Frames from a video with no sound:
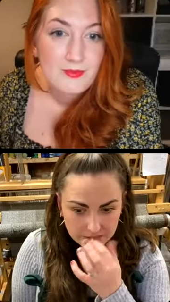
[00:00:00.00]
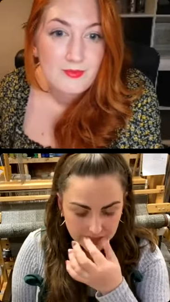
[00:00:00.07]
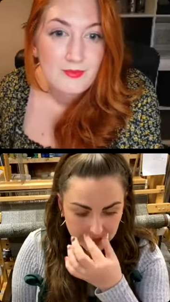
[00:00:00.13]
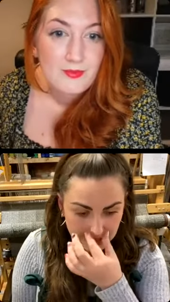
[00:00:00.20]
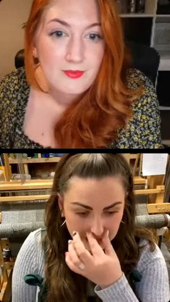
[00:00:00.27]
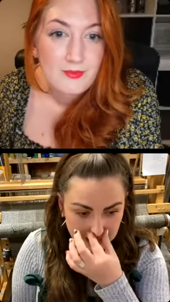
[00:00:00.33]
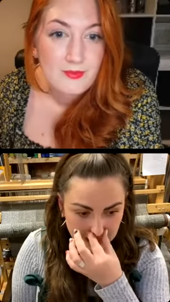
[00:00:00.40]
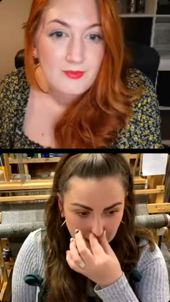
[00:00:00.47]
Speaker 1: the
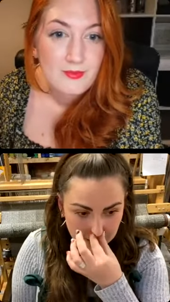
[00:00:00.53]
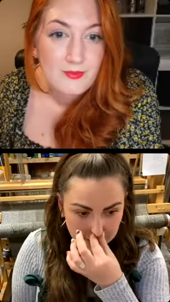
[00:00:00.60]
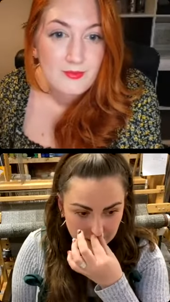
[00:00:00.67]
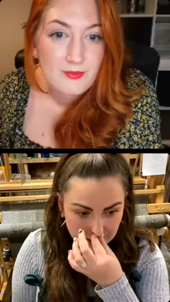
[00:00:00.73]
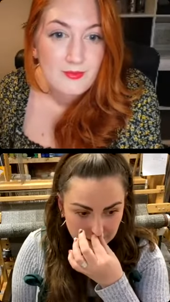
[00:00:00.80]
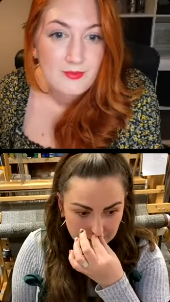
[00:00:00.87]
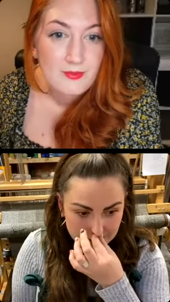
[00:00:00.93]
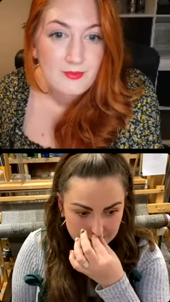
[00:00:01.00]
Lady
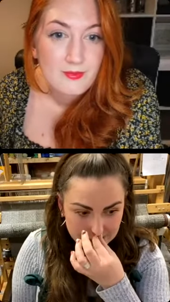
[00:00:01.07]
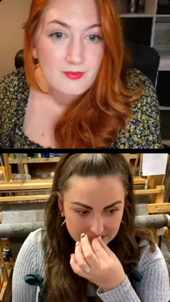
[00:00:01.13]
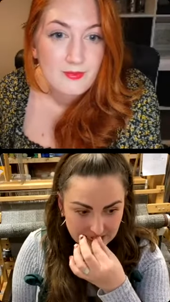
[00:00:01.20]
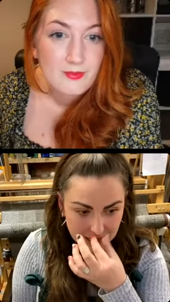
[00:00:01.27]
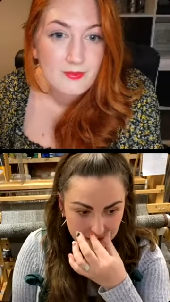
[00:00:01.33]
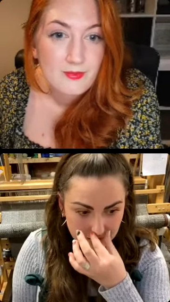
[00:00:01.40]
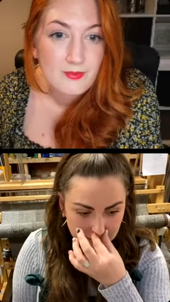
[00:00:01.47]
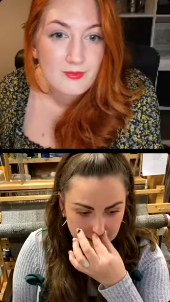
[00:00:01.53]
Hammer
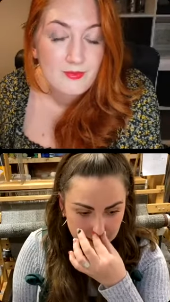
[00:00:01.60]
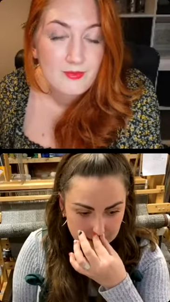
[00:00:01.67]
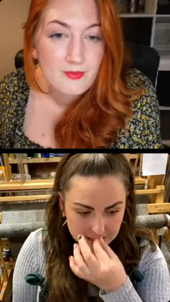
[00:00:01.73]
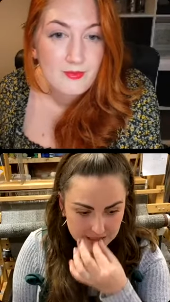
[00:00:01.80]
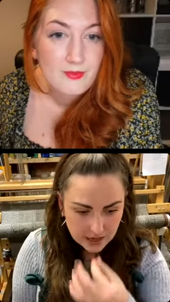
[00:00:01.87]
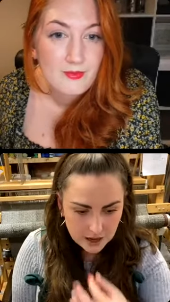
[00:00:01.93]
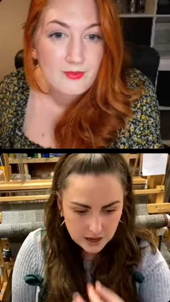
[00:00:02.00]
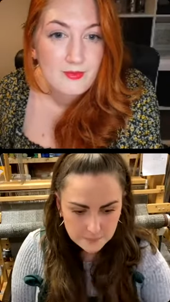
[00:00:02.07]

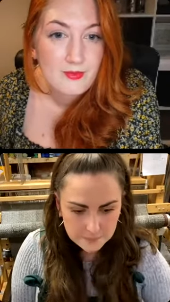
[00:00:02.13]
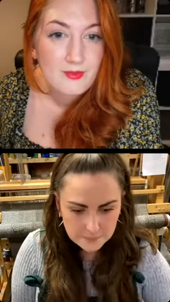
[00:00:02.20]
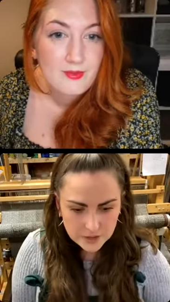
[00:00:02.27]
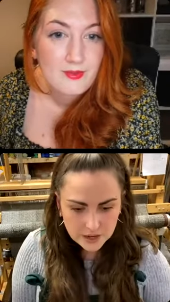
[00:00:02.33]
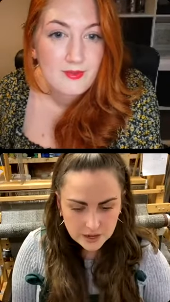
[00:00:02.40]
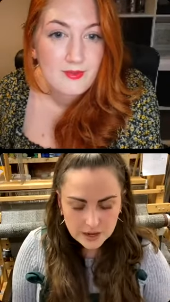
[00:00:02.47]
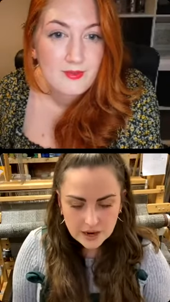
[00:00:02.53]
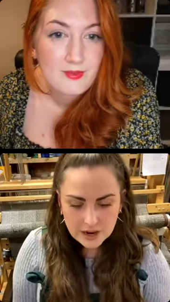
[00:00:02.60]
series, um,
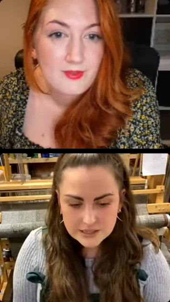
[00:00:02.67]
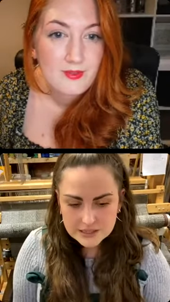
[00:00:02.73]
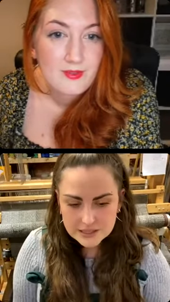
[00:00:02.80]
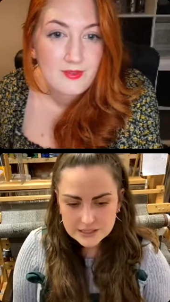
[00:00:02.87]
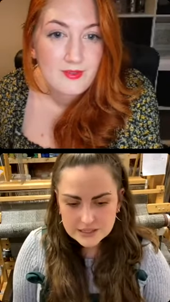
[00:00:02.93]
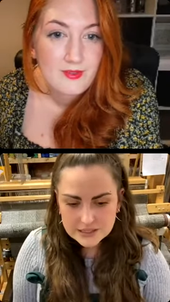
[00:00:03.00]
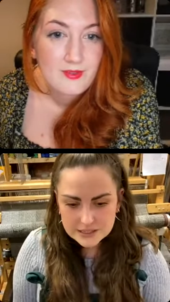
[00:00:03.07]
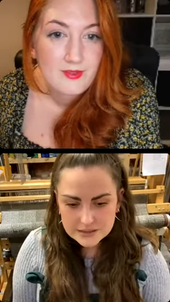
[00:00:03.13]
I
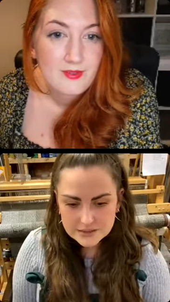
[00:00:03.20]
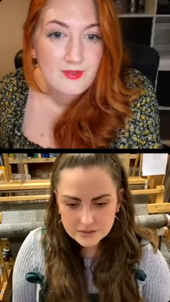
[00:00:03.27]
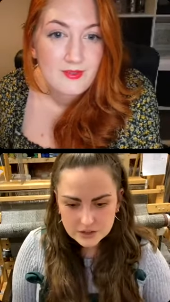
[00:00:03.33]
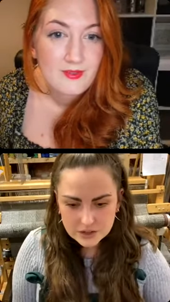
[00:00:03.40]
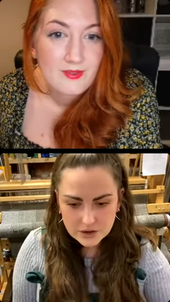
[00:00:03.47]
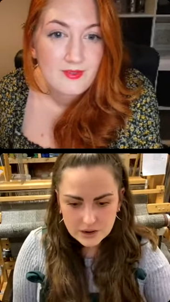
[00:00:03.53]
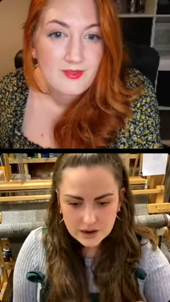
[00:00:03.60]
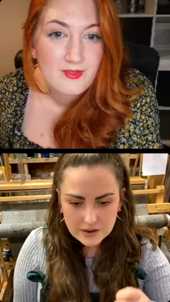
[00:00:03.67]
did,
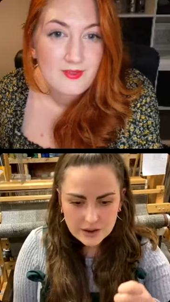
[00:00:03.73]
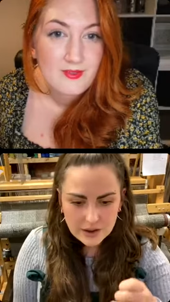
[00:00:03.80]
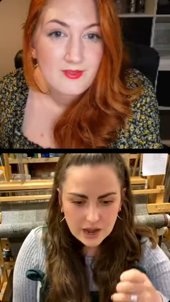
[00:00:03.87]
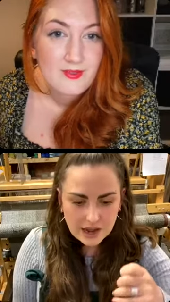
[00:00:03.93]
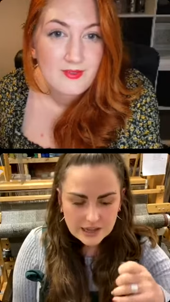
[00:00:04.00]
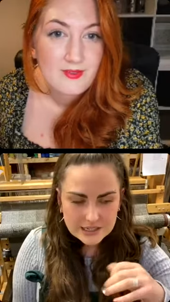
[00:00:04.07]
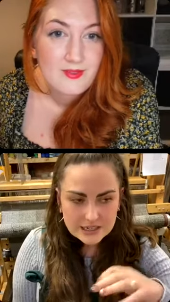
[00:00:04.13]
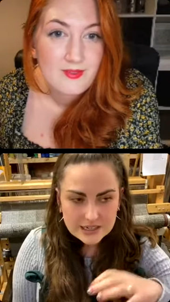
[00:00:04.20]
you know, I,
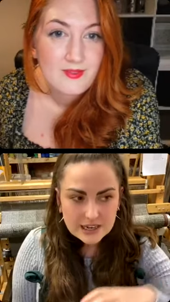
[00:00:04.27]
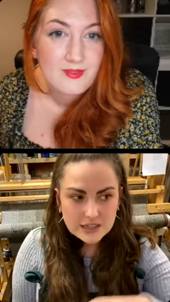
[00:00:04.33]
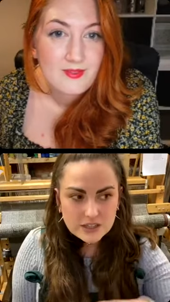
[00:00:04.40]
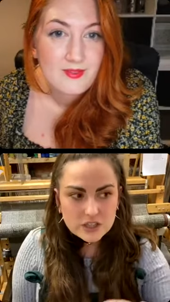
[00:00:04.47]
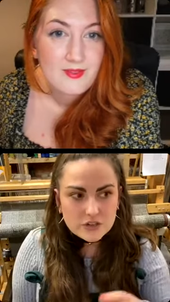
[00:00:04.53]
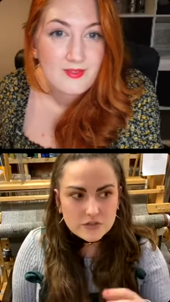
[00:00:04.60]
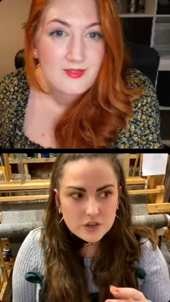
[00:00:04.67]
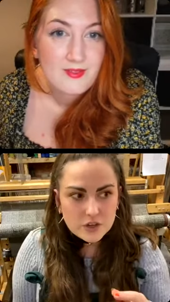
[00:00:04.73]
I did an
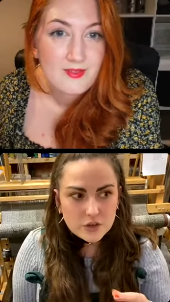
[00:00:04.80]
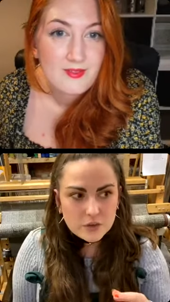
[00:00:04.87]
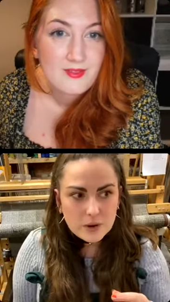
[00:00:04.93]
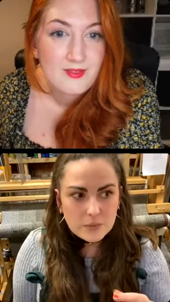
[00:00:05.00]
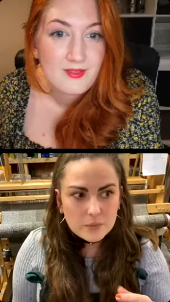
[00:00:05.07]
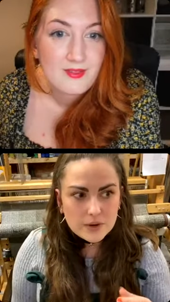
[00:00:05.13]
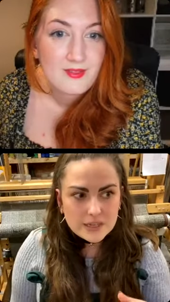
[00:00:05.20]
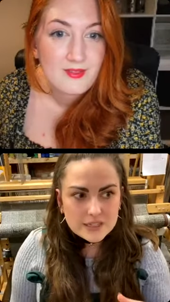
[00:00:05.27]
interview
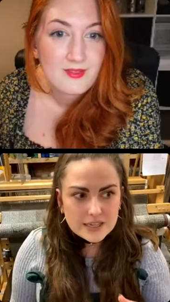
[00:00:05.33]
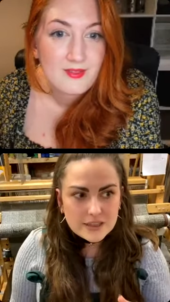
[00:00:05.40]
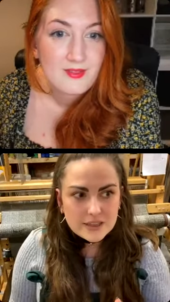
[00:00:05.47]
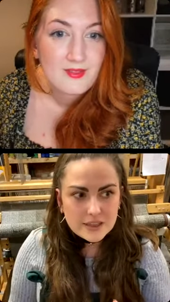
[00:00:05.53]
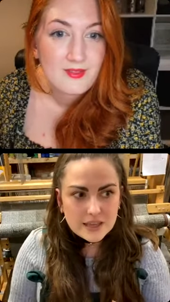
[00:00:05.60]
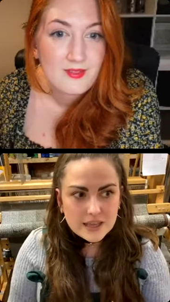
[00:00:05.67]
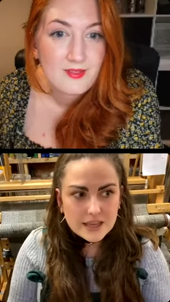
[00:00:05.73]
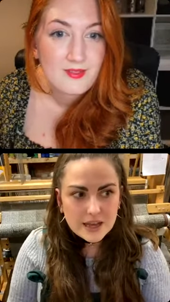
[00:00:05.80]
when we did
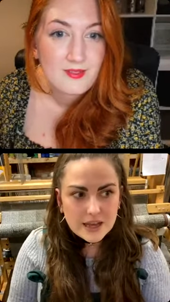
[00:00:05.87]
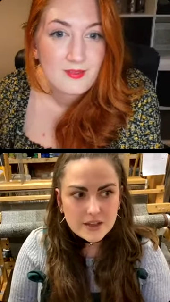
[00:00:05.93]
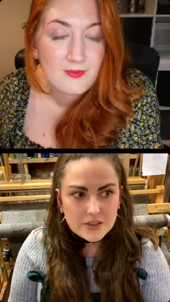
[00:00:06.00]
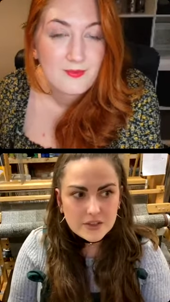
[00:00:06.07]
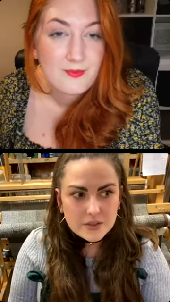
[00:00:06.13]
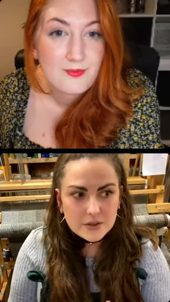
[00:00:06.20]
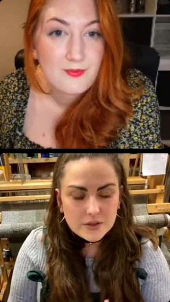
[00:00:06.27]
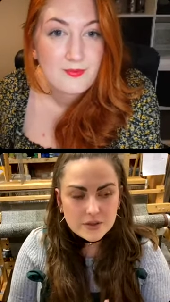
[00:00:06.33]
the, uh,
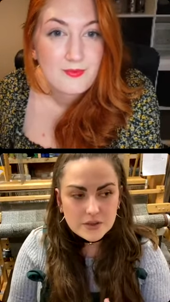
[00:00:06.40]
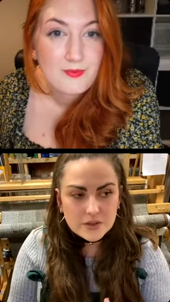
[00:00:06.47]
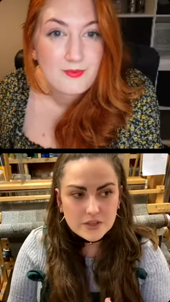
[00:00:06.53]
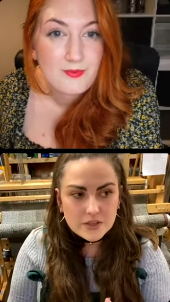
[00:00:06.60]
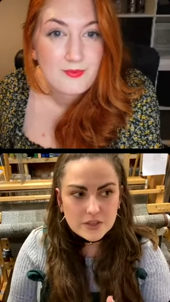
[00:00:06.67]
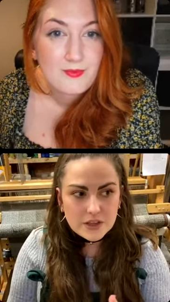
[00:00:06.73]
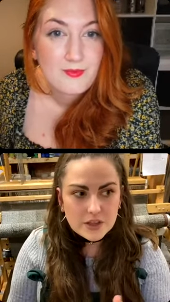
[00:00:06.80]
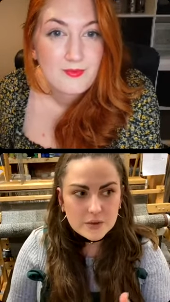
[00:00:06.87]
the,
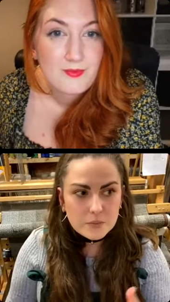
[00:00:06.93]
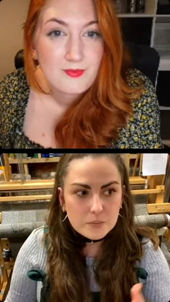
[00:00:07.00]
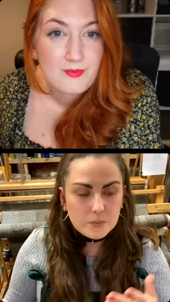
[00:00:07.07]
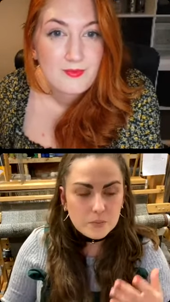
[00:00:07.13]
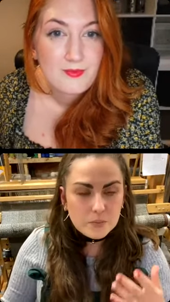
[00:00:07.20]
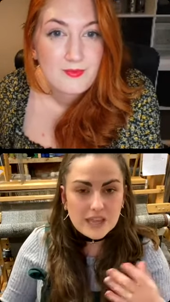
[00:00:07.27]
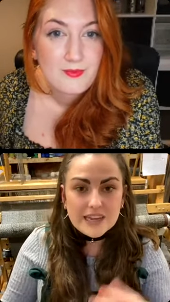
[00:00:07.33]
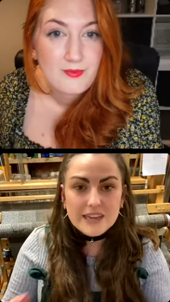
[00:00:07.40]
the
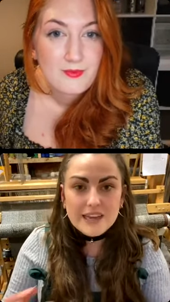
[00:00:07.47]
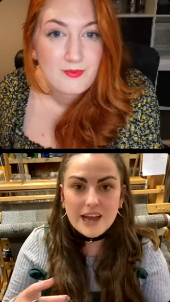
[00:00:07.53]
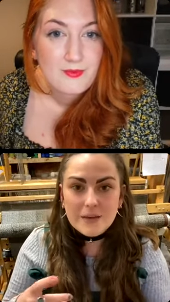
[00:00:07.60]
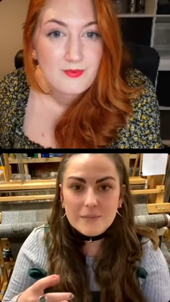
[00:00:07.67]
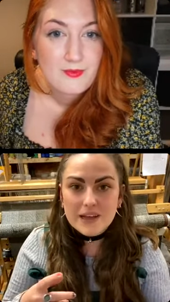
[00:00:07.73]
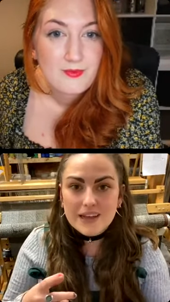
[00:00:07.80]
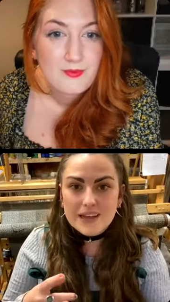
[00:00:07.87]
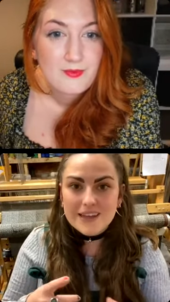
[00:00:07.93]
Lady
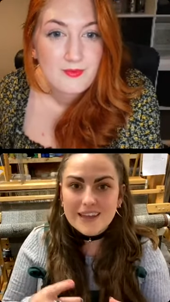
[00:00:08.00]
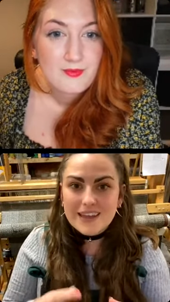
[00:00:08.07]
Hammer